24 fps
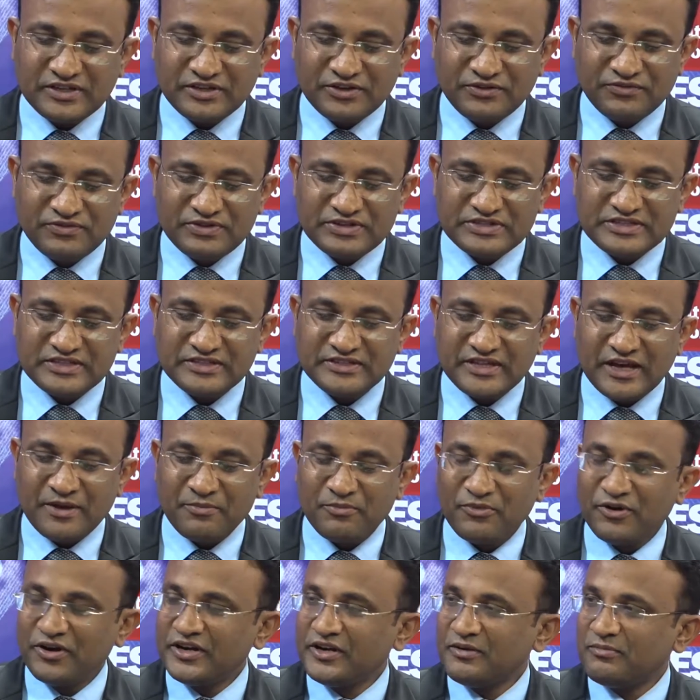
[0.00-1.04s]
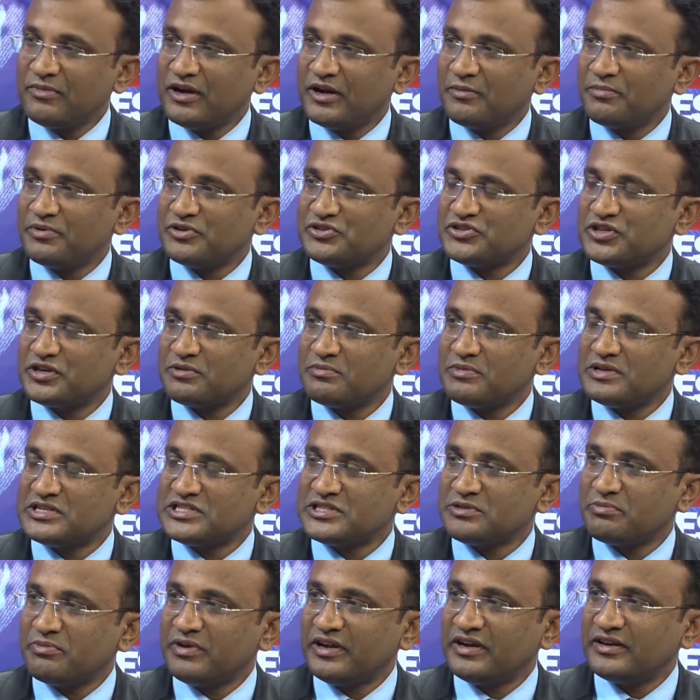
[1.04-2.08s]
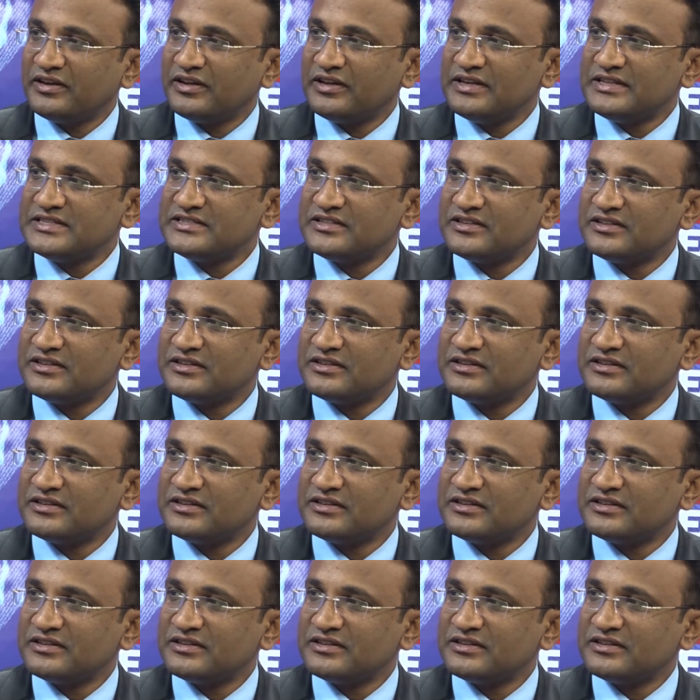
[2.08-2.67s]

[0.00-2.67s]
if you see, the ambulatory blood pressure measurement is